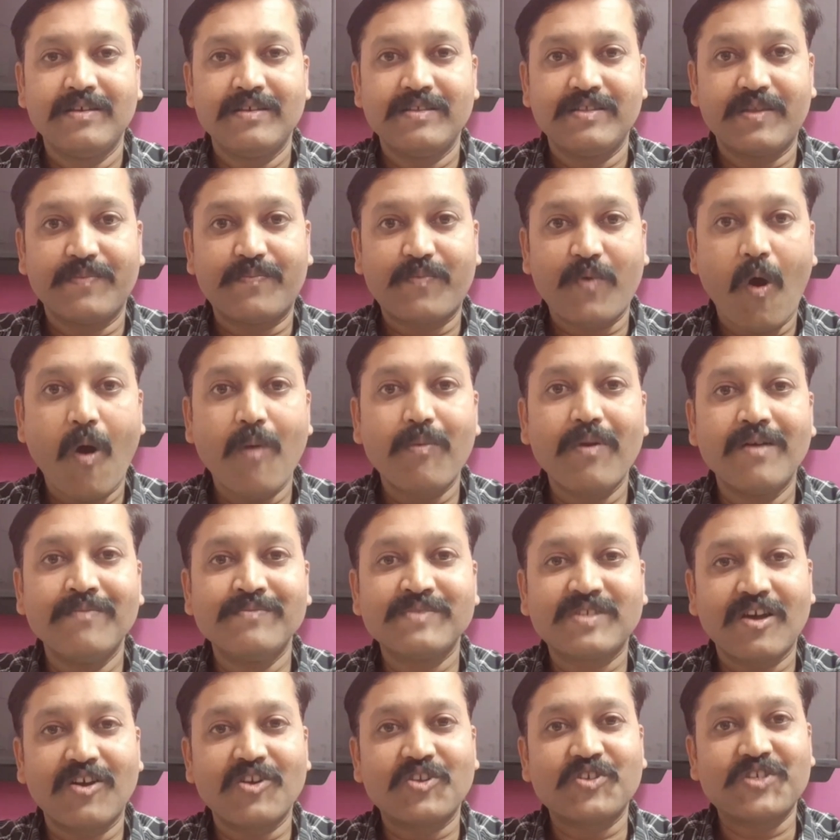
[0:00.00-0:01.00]
The
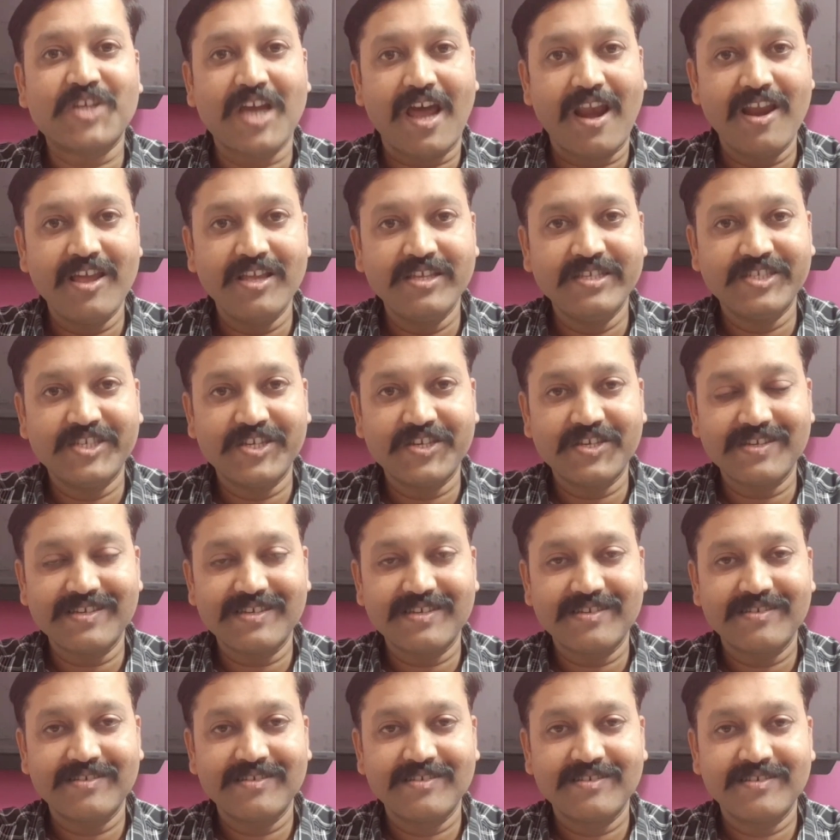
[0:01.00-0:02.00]
problems are challenging,
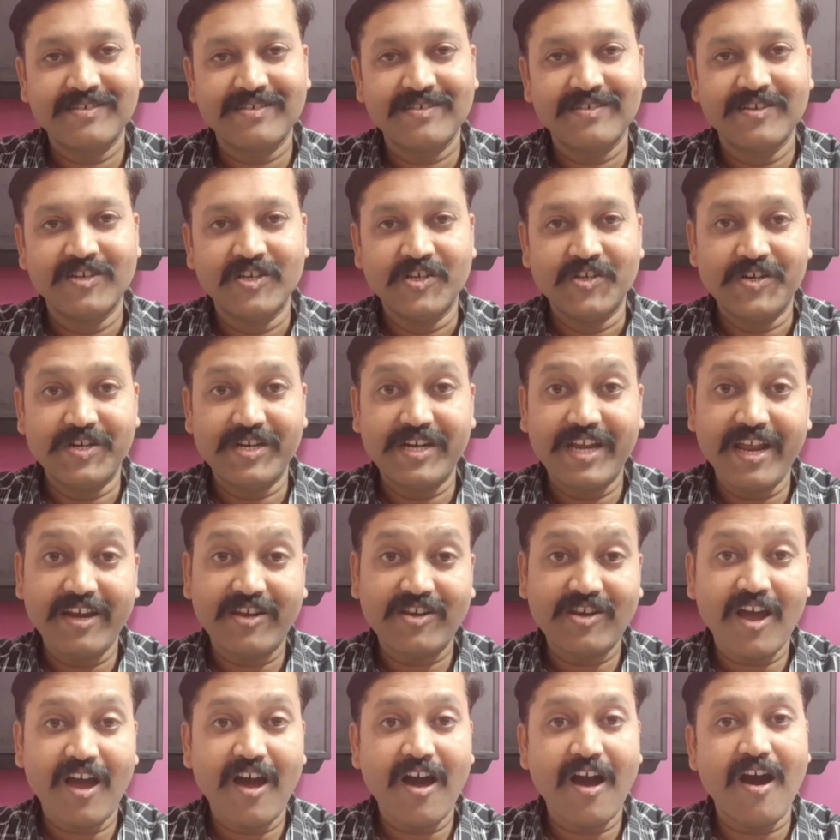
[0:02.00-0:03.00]

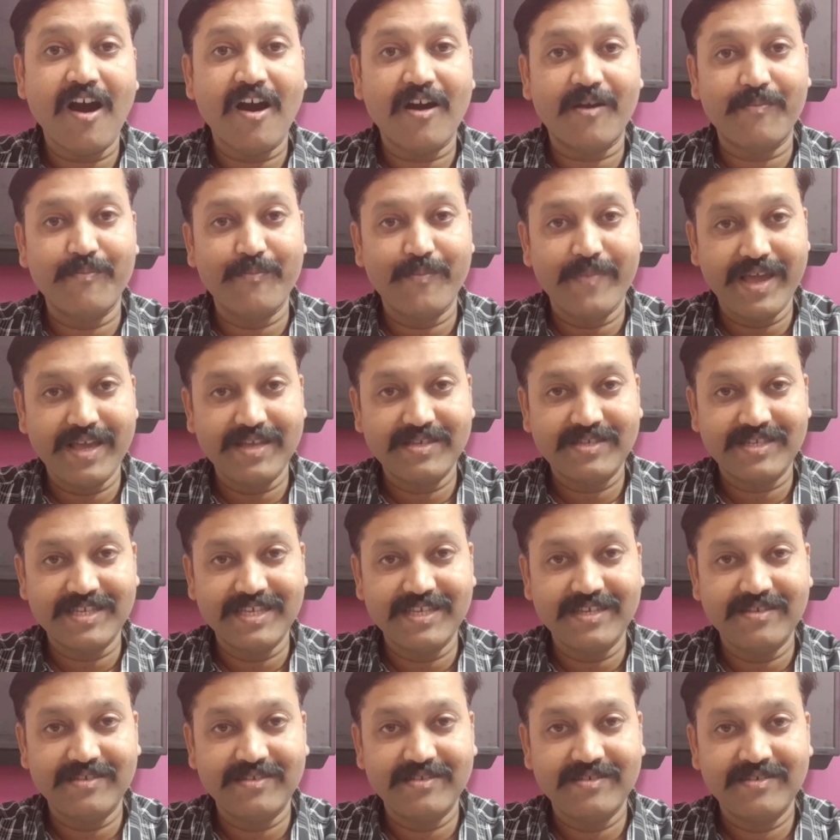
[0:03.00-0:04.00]
data are
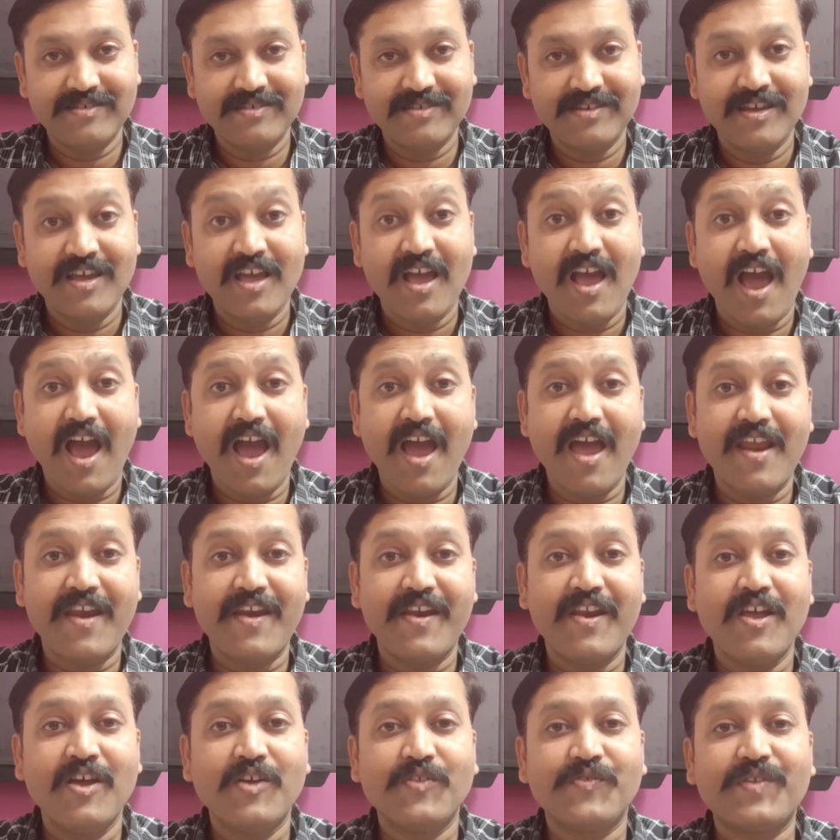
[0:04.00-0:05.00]
messy,
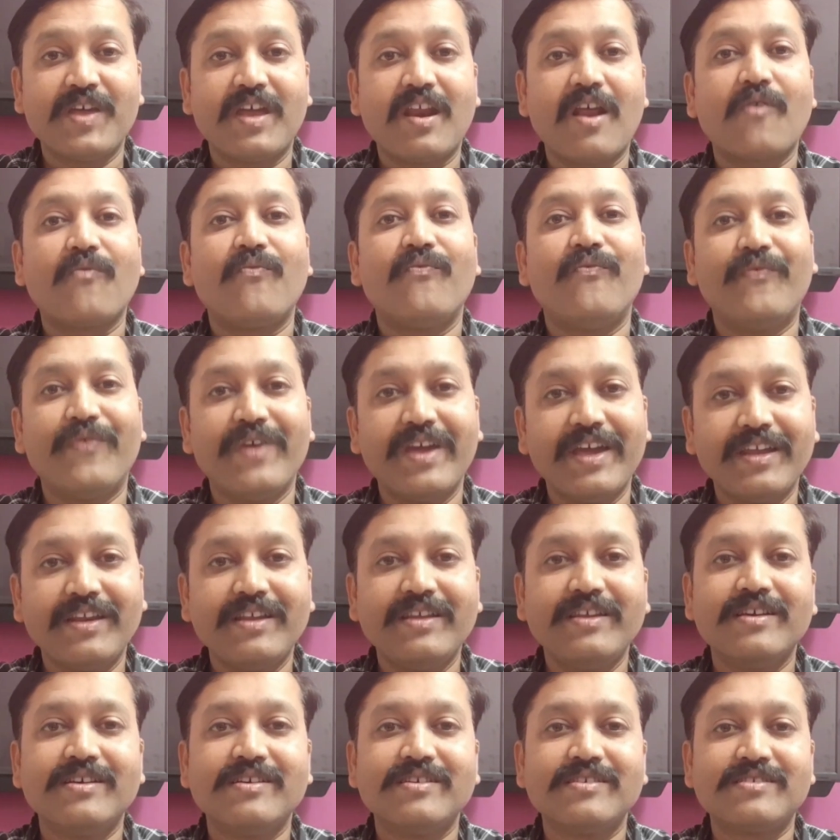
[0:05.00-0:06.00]
and there are
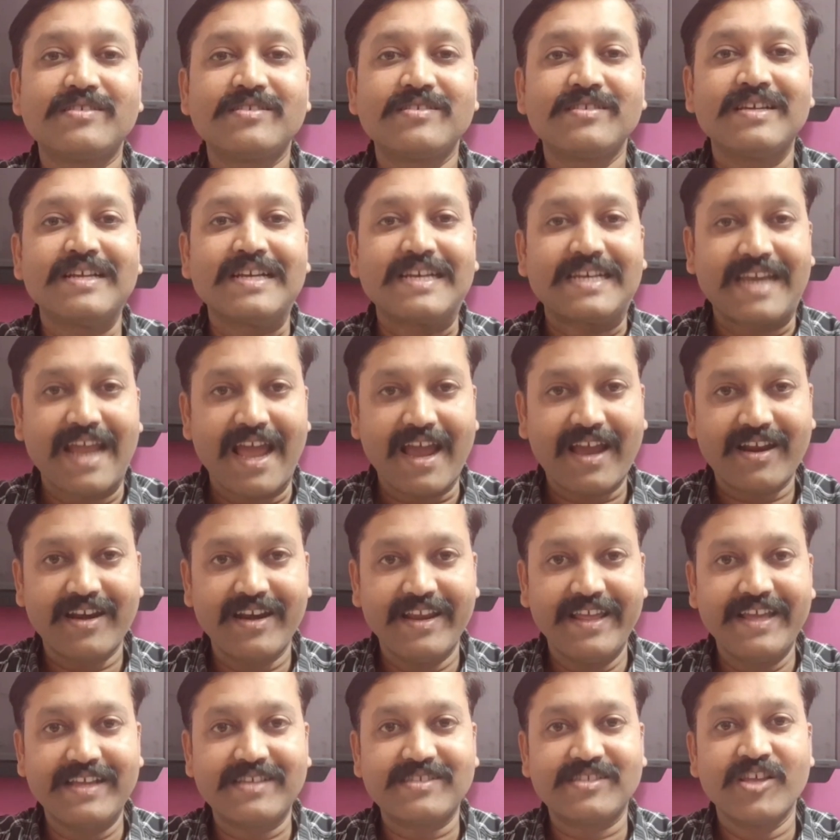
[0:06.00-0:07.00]
various
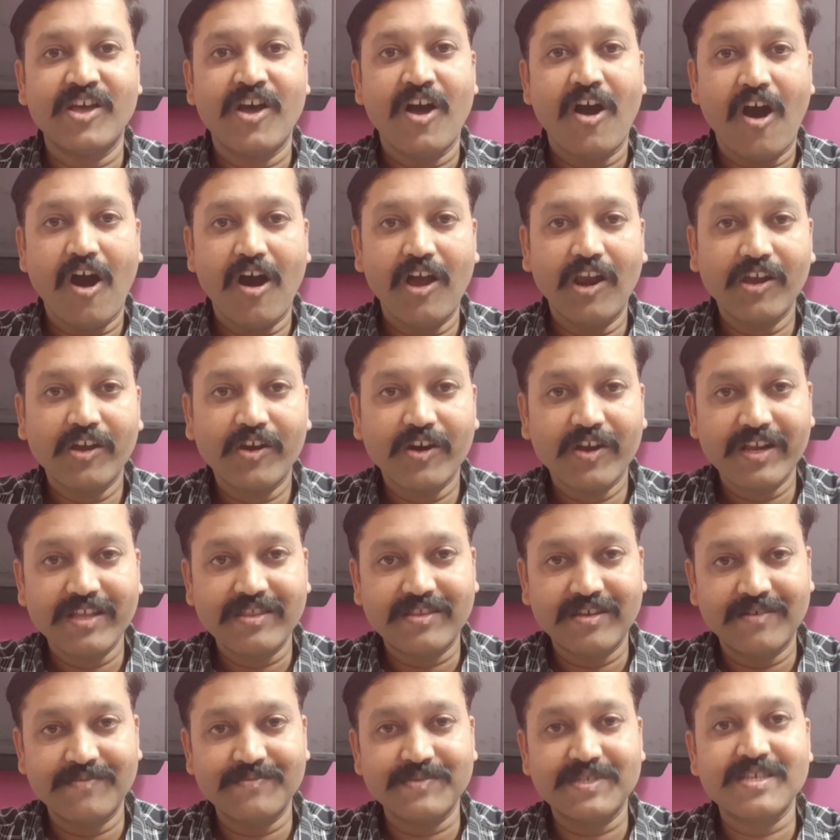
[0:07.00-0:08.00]
techniques,
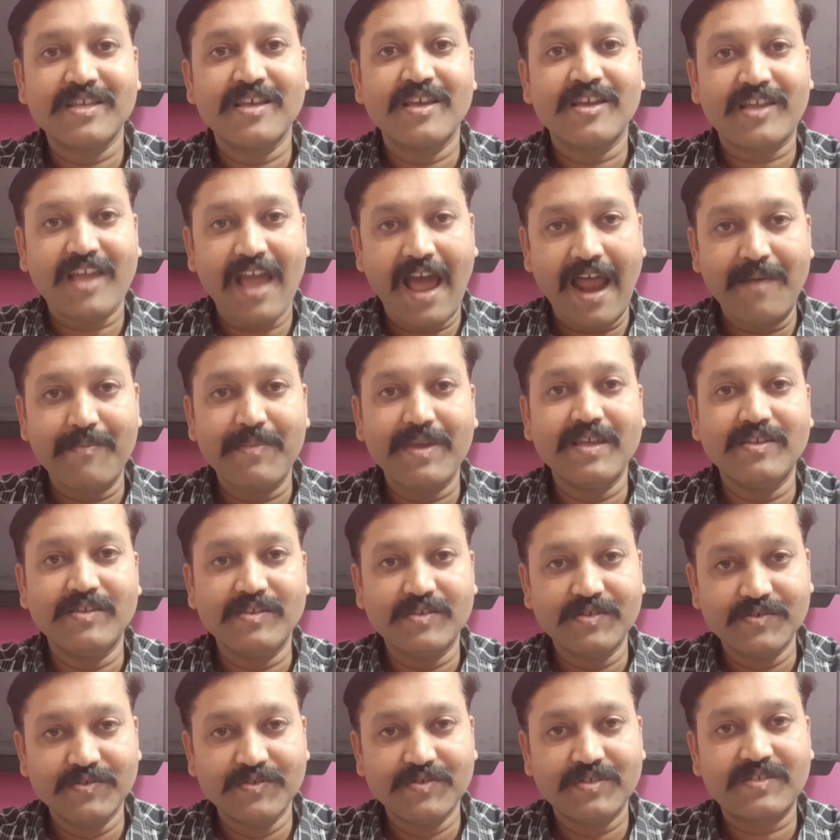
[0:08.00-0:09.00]
algorithms can be
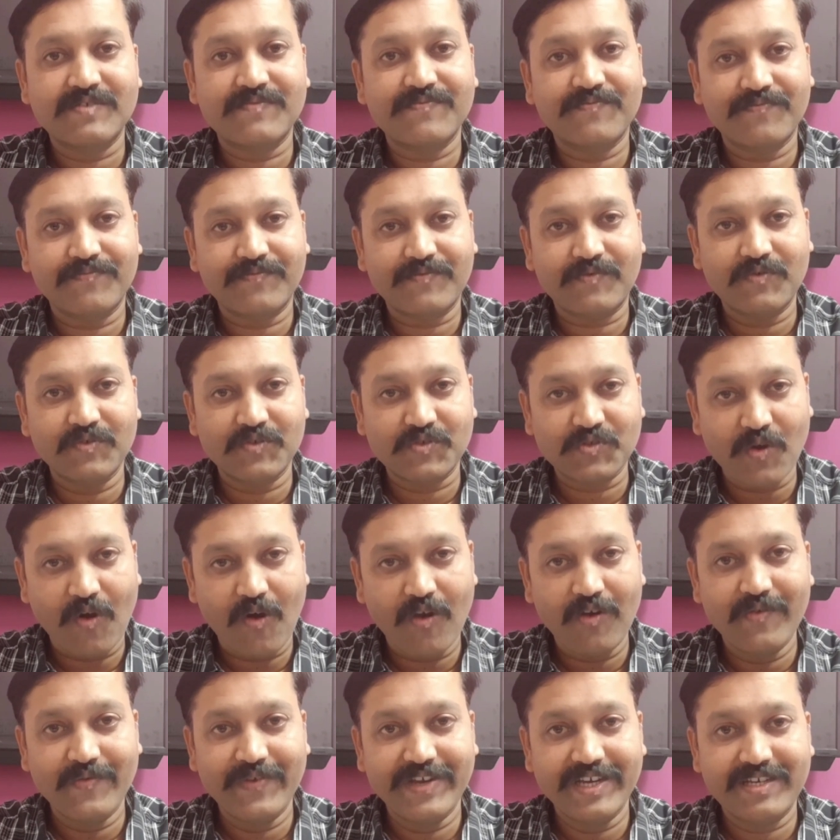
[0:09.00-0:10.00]
used to
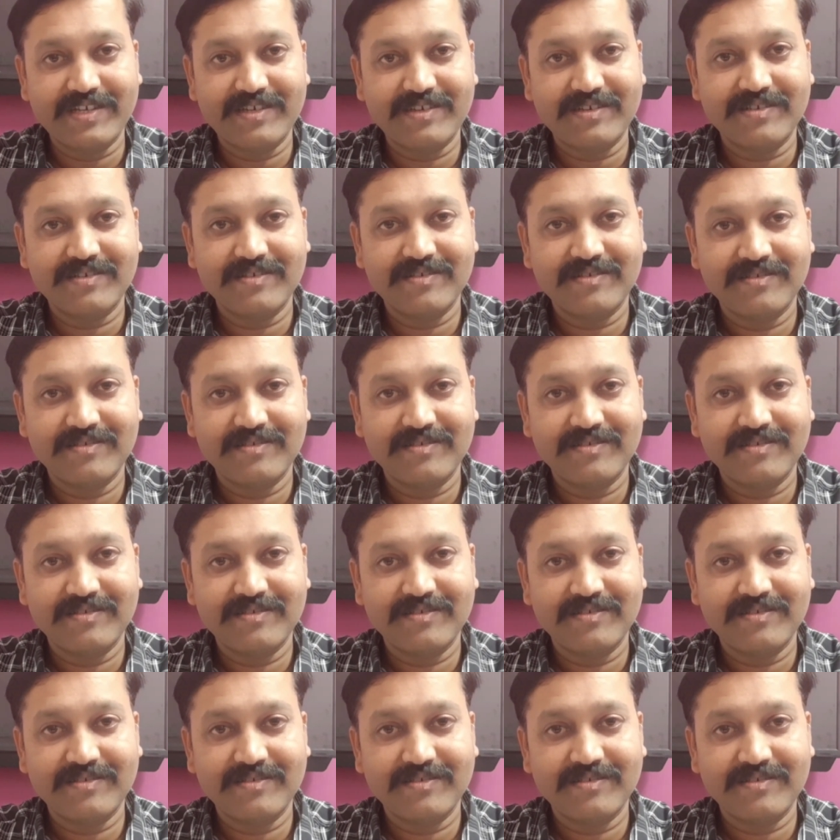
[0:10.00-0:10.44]
solve it.